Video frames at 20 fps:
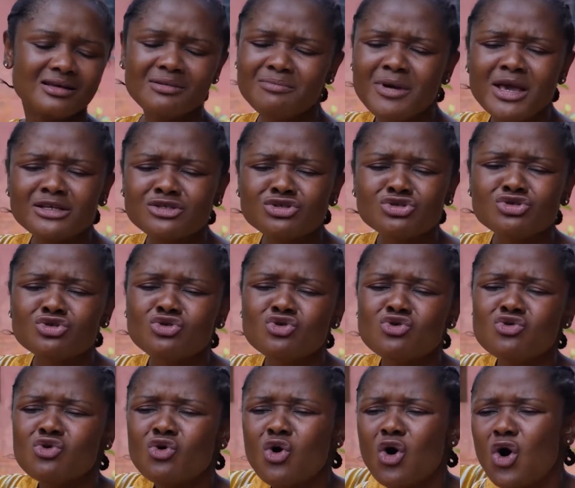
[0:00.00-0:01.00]
It makes you
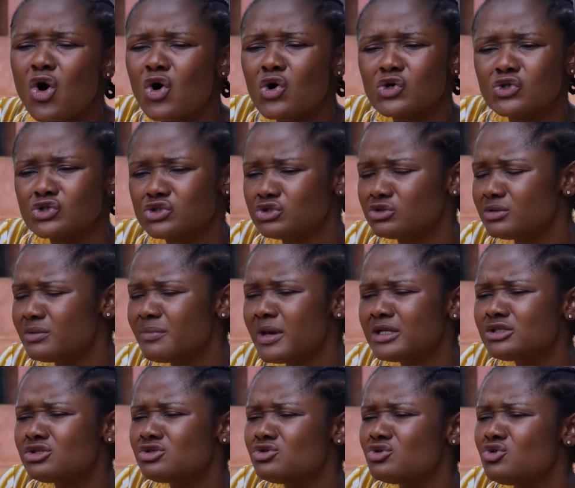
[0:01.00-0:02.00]
look odd. It
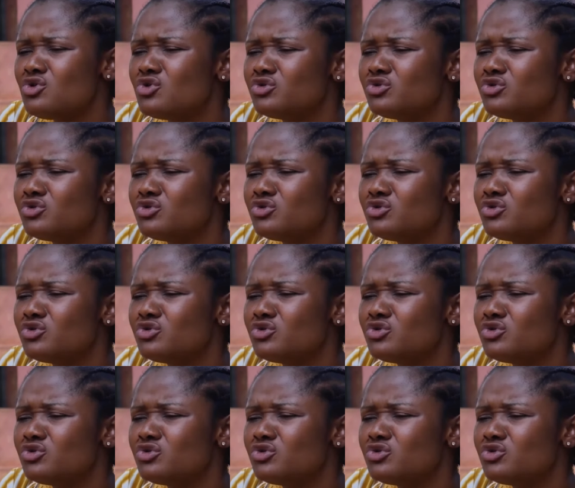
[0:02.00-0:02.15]
makes you